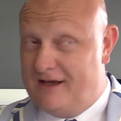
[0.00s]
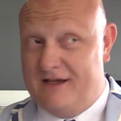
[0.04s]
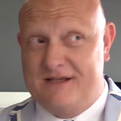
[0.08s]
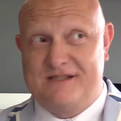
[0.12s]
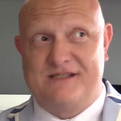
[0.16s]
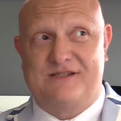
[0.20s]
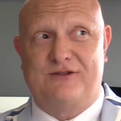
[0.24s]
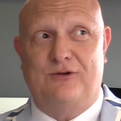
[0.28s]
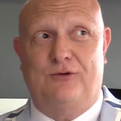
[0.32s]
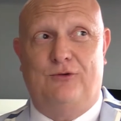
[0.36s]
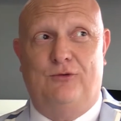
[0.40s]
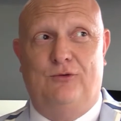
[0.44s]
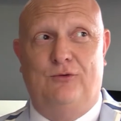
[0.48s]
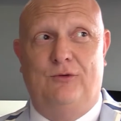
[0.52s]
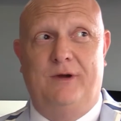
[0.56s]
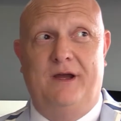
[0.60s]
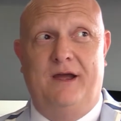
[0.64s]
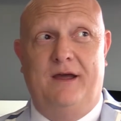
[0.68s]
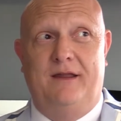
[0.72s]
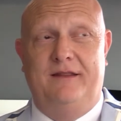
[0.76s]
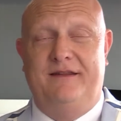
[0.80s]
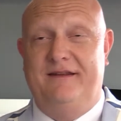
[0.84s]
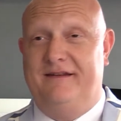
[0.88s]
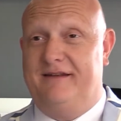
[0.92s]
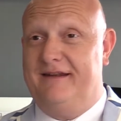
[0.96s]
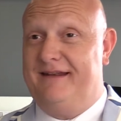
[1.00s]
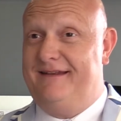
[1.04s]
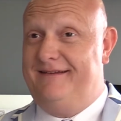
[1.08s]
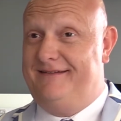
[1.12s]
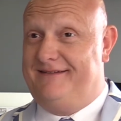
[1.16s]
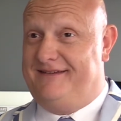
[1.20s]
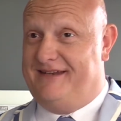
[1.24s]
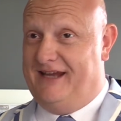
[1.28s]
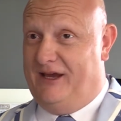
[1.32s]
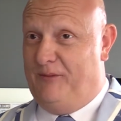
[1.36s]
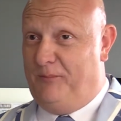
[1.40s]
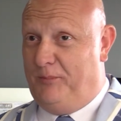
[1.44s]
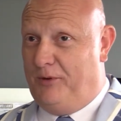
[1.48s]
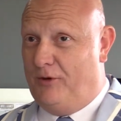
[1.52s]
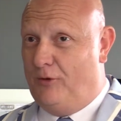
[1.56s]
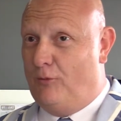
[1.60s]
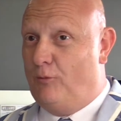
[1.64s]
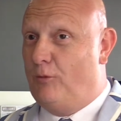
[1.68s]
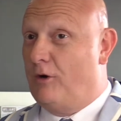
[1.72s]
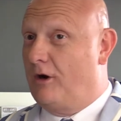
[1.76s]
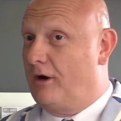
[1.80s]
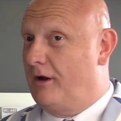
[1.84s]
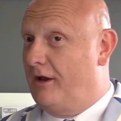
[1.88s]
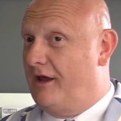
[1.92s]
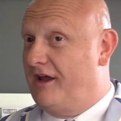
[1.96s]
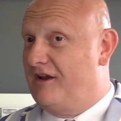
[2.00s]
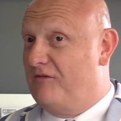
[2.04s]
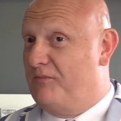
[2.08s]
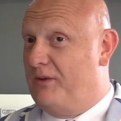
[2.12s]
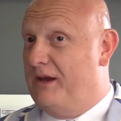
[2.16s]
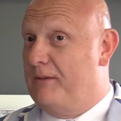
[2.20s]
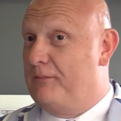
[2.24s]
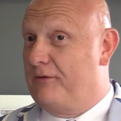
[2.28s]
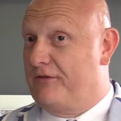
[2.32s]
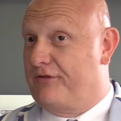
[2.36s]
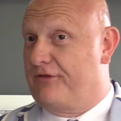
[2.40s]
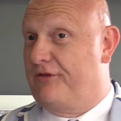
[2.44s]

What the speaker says: So they didn't dip where a lot of people